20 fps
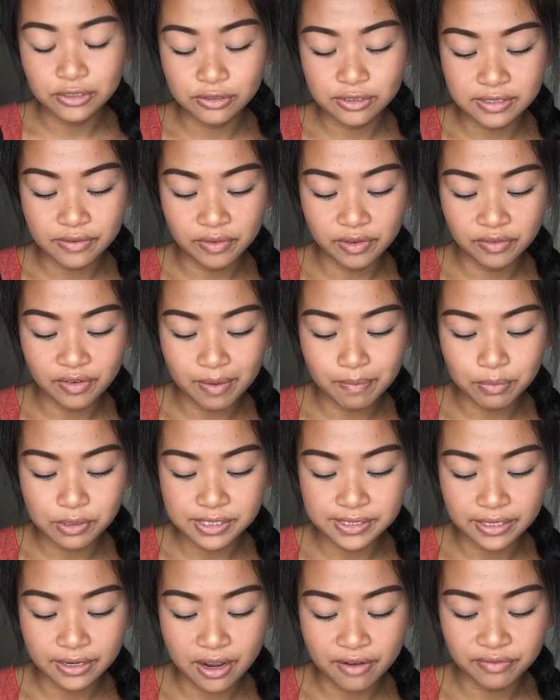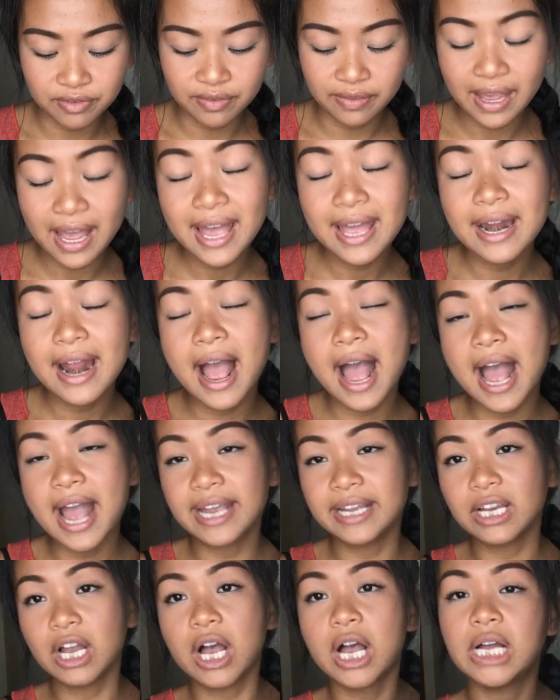so 75% off of that
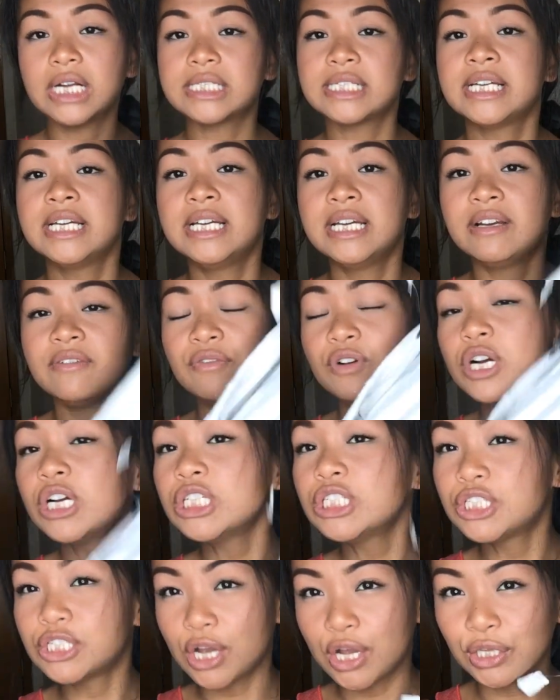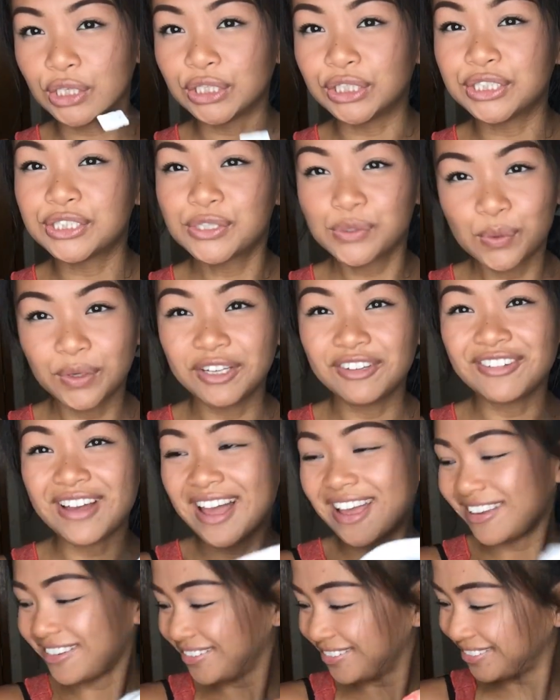I got for
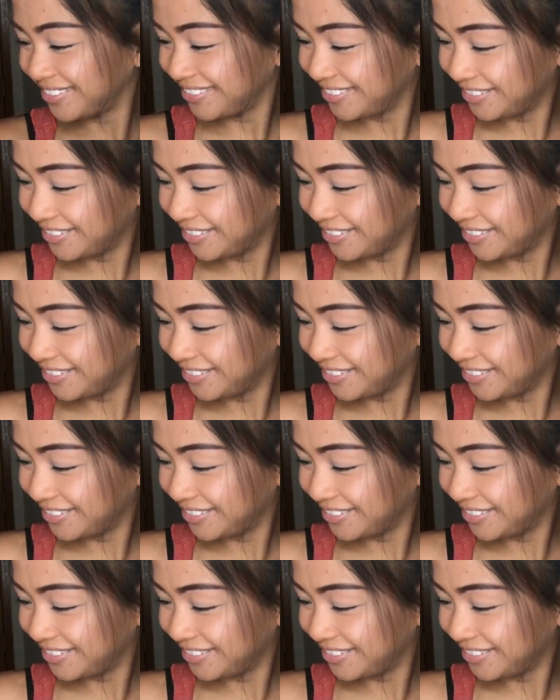$1.25.